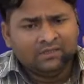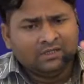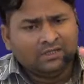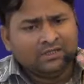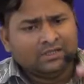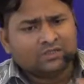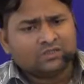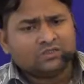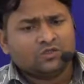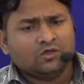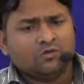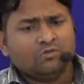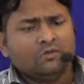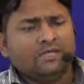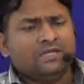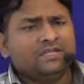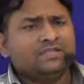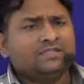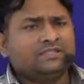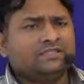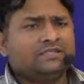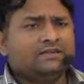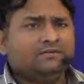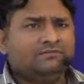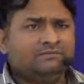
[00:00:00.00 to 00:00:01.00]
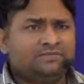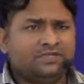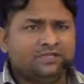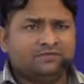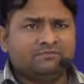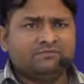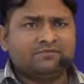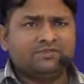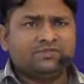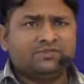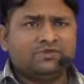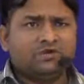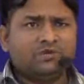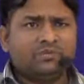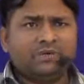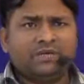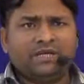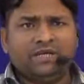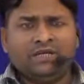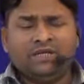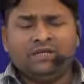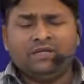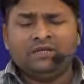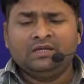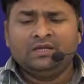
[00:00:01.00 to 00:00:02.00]
so many symptoms, so
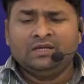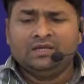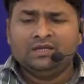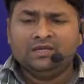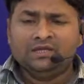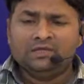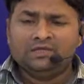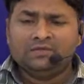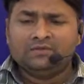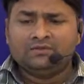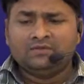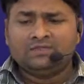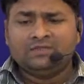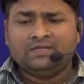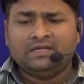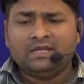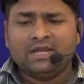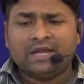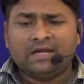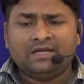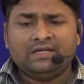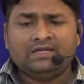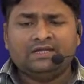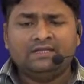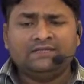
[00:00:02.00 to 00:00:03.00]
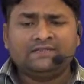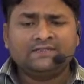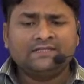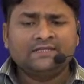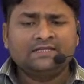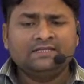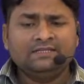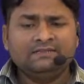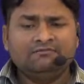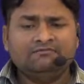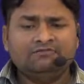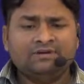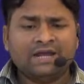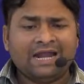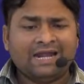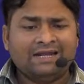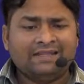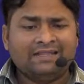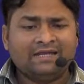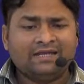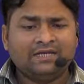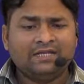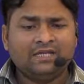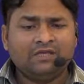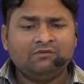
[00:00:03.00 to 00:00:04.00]
many, and he signified
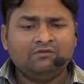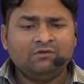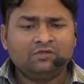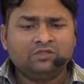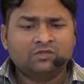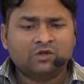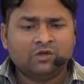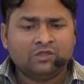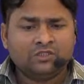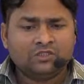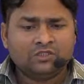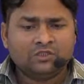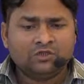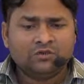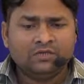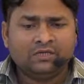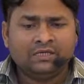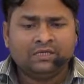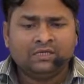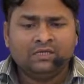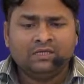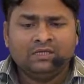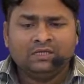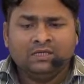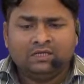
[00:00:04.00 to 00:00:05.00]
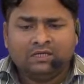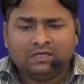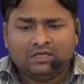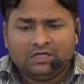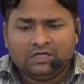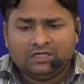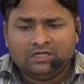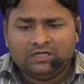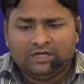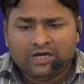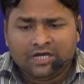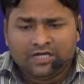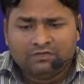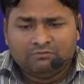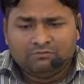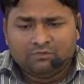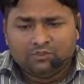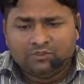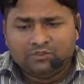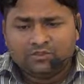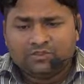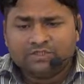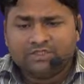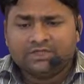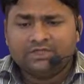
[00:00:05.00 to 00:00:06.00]
that he was also a great
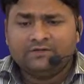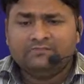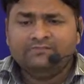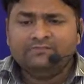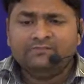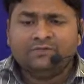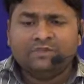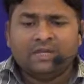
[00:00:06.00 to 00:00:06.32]
person.